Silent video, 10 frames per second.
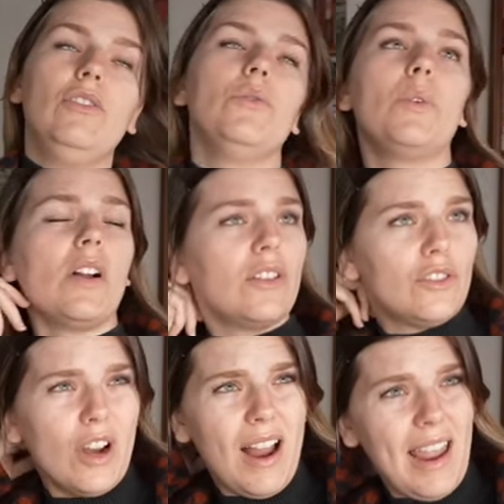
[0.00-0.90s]
do work,
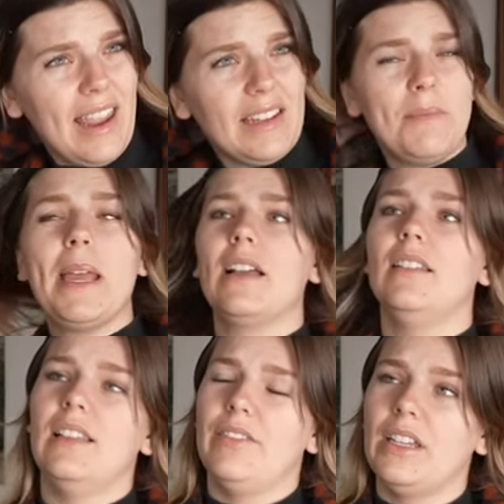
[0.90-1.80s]
trying to make a
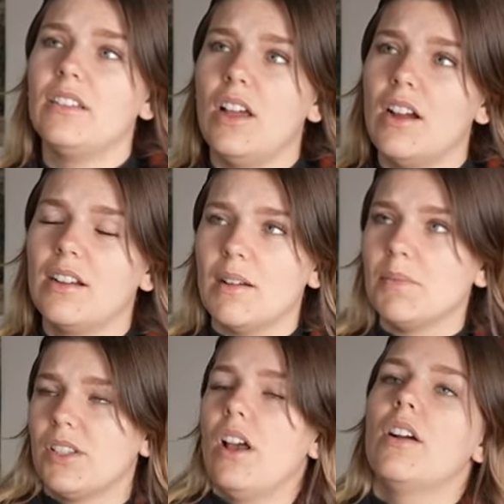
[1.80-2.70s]
living, Clark, I'm
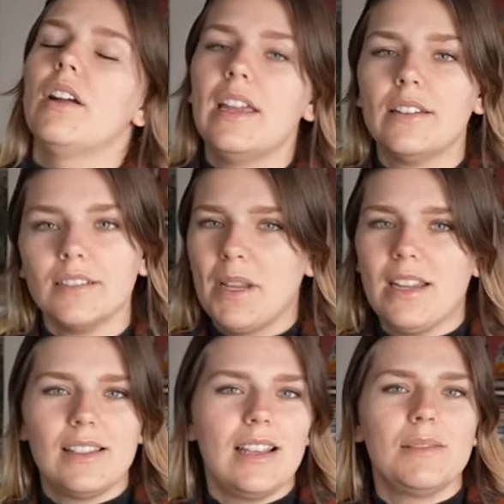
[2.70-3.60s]
sorry. But
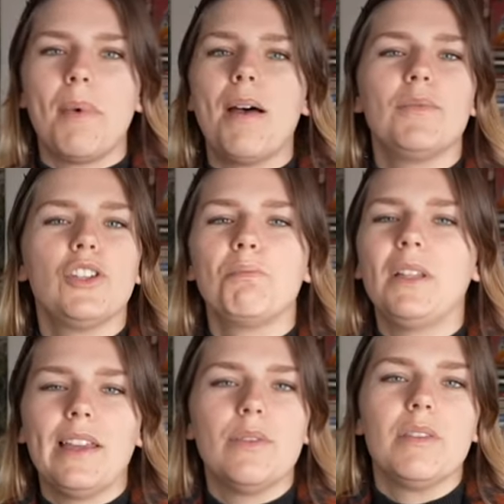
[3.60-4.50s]
he says, Mom, just
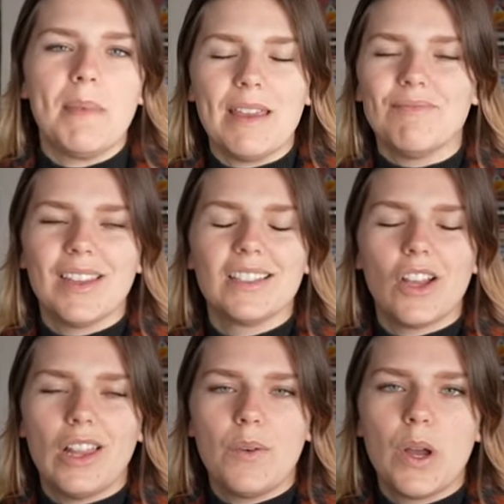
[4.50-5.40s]
play with me. That's
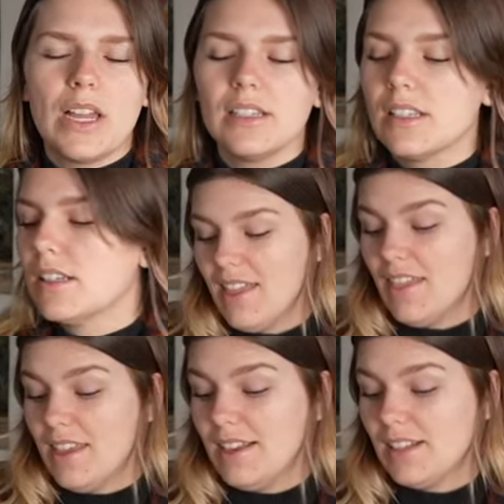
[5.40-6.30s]
all I want.
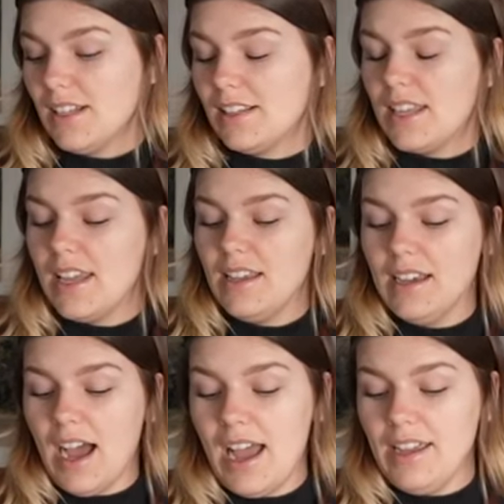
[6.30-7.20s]
This is the
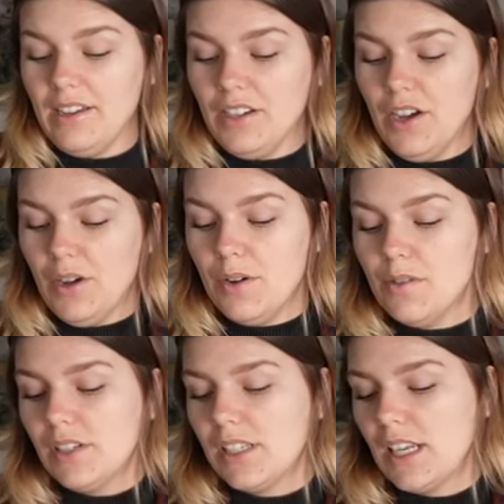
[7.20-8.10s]
Gaia
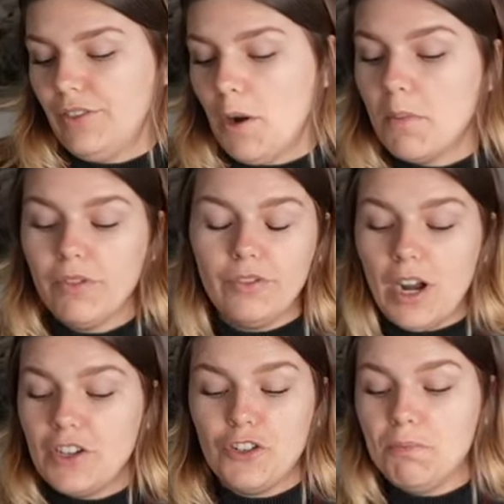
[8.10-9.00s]
coat from
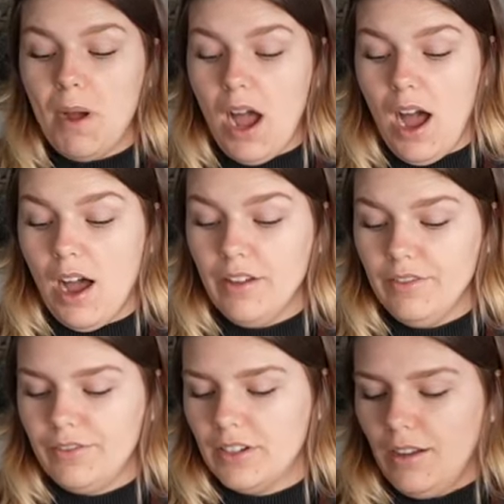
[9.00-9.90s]
French
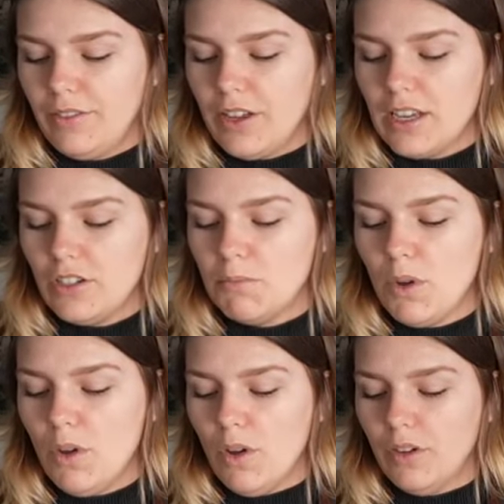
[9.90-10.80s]
Mauve. French
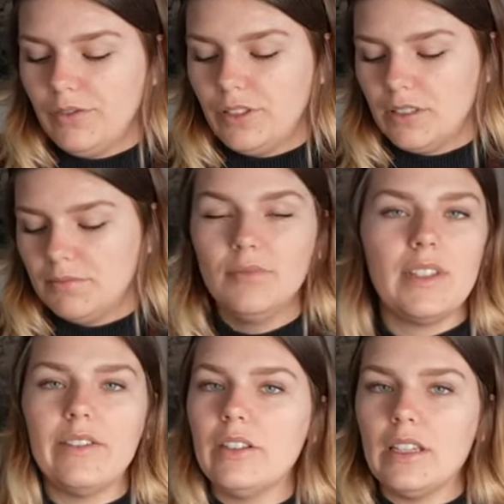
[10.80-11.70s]
Mauve.
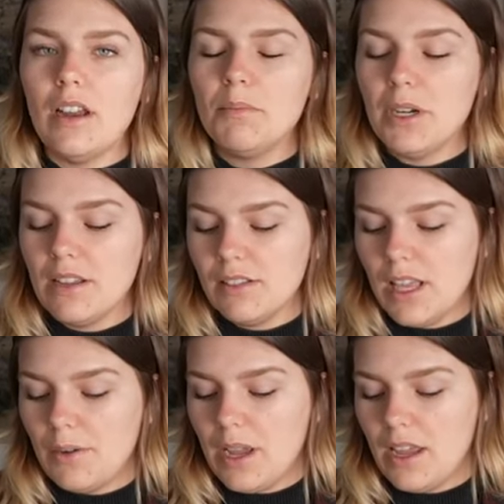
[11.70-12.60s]
Definitely not pronounced
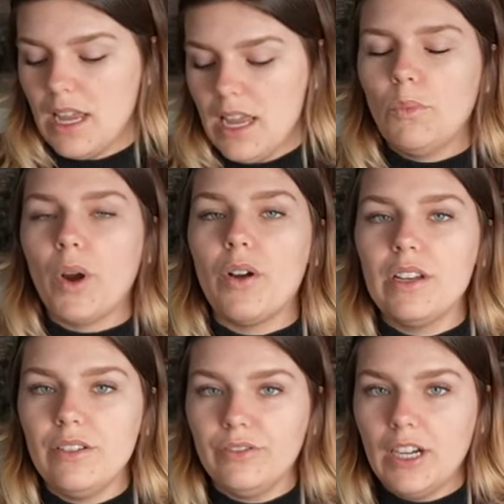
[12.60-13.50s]
that way. We're
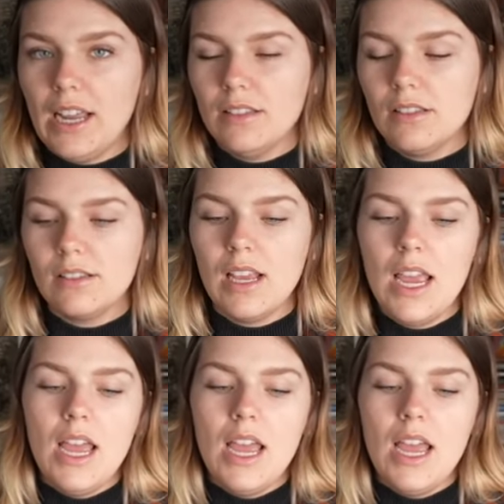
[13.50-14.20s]
going to France.